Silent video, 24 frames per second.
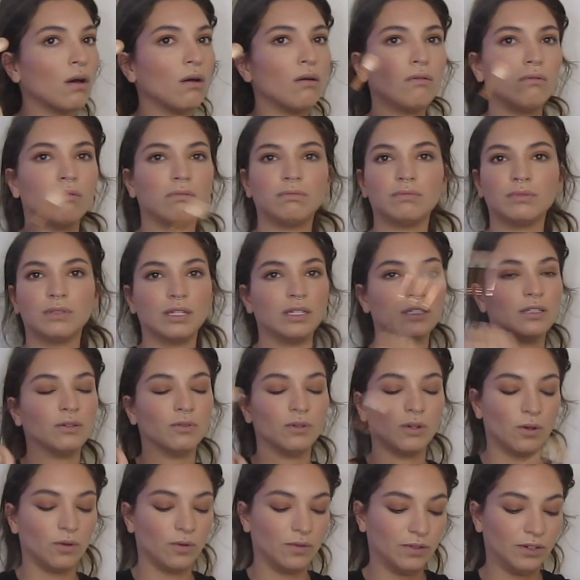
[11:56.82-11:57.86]
Oh, they
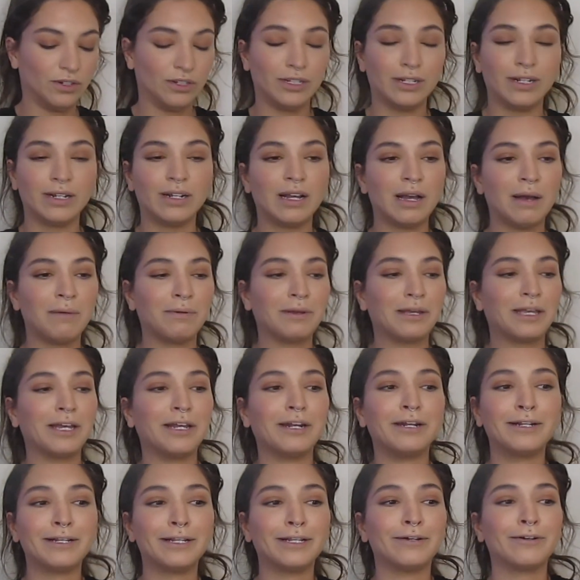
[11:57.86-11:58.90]
don't go under there. I'm
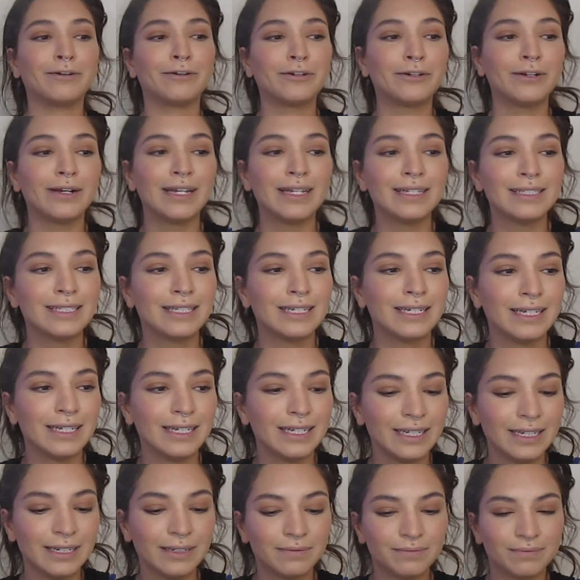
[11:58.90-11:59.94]
getting a little
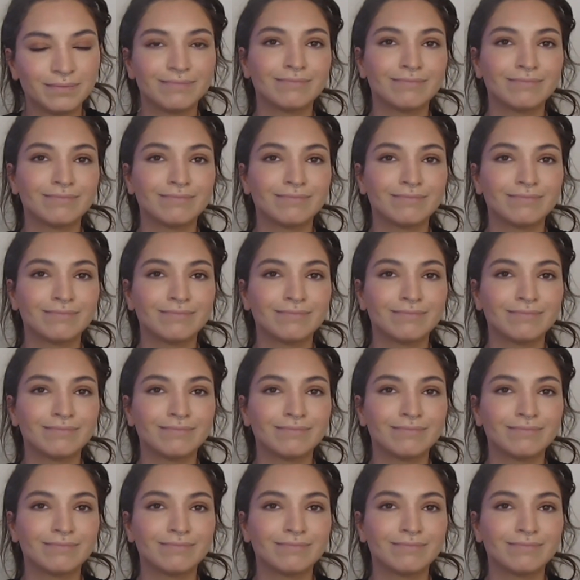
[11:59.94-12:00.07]
crazy.